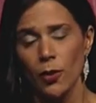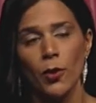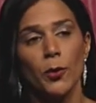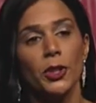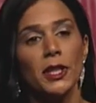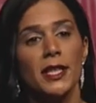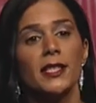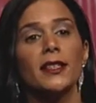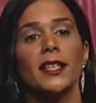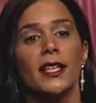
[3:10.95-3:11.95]
We will need
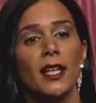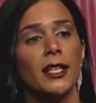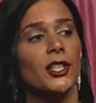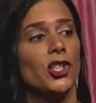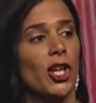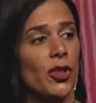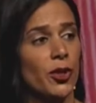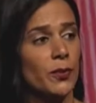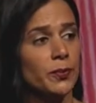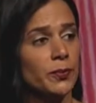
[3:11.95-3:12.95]
to lean on each
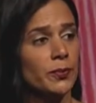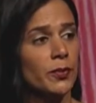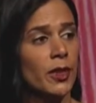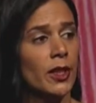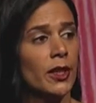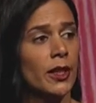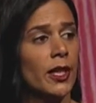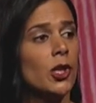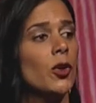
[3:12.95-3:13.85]
other in